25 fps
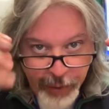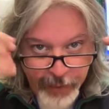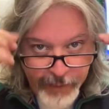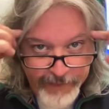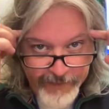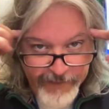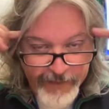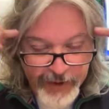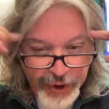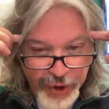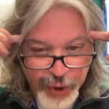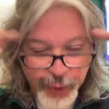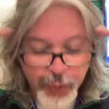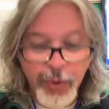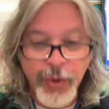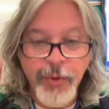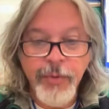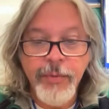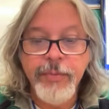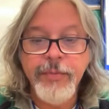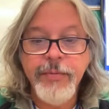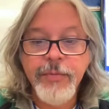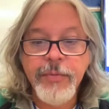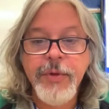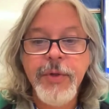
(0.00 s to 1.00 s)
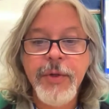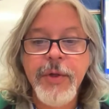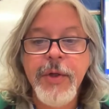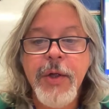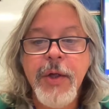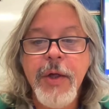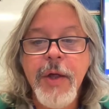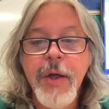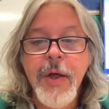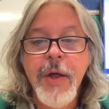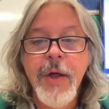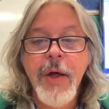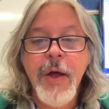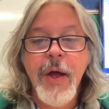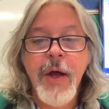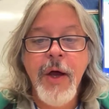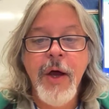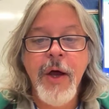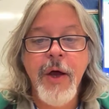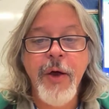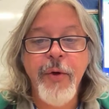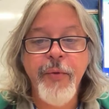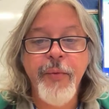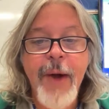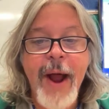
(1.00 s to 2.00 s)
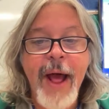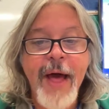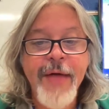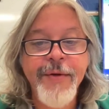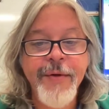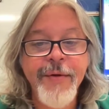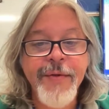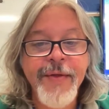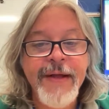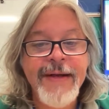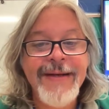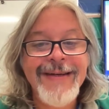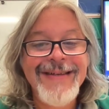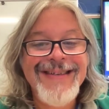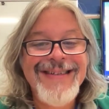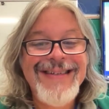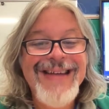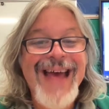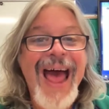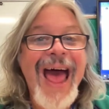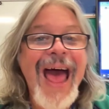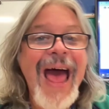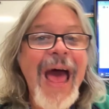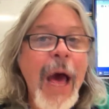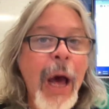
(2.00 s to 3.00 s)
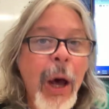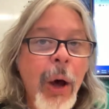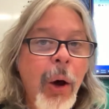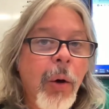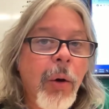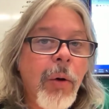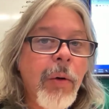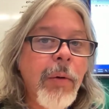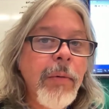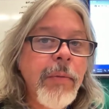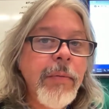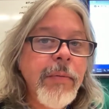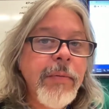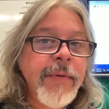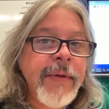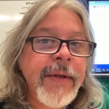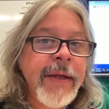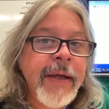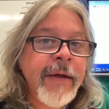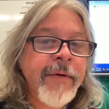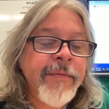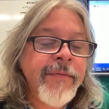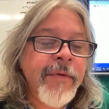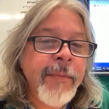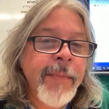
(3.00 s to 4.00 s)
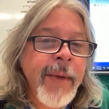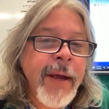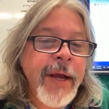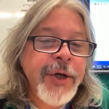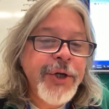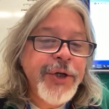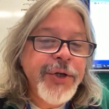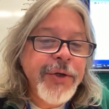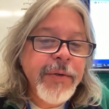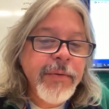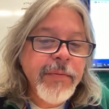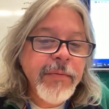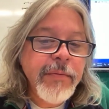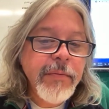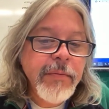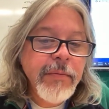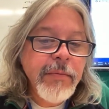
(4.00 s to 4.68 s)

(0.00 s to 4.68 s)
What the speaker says: visual rather than tell the information.